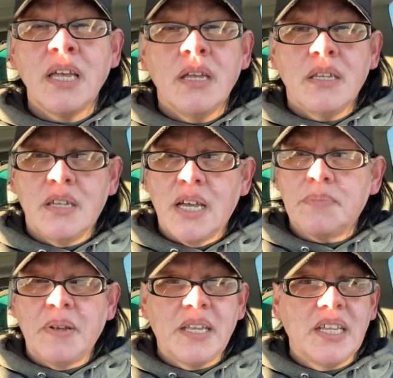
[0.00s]
You guys
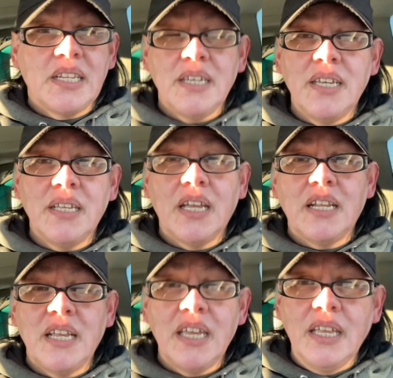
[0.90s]
better get it in, get it
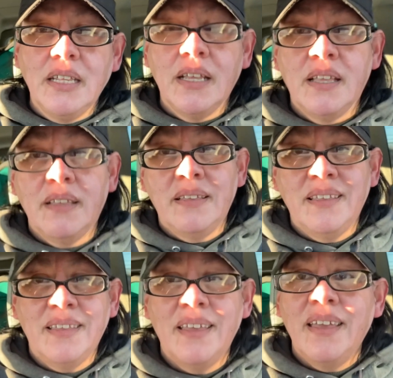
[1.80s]
in.
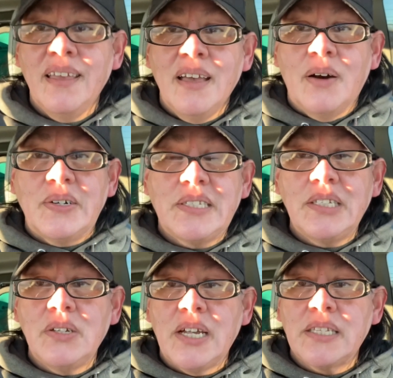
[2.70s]
I want to see you
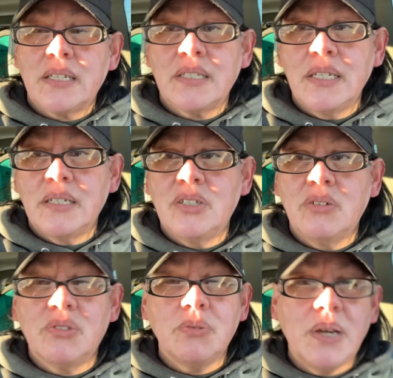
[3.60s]
guys succeed this year
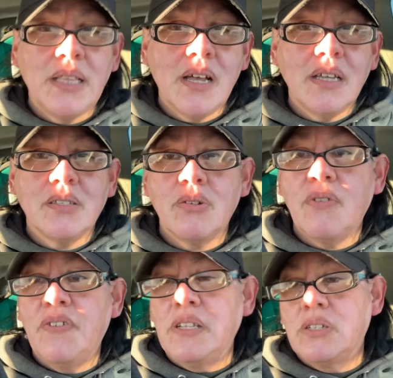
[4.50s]
with your weight loss or your
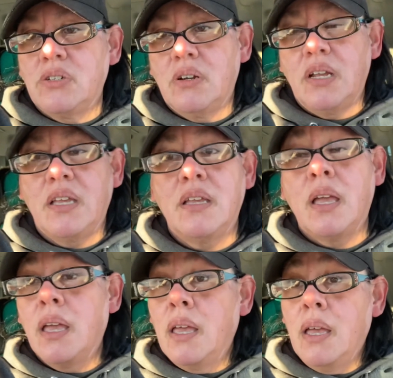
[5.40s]
fitness journey.
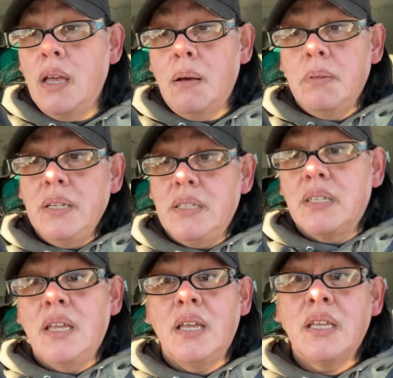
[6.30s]
Please
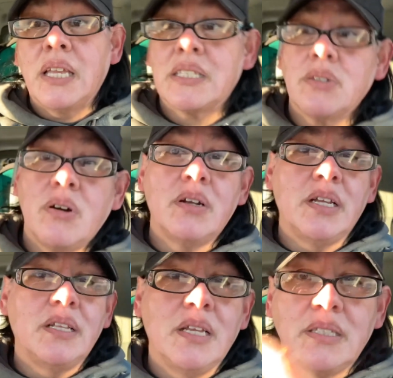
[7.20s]
get started.
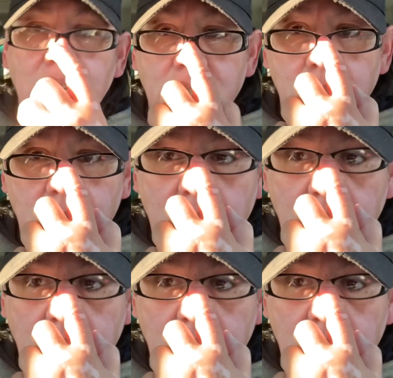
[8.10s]
It's not too late to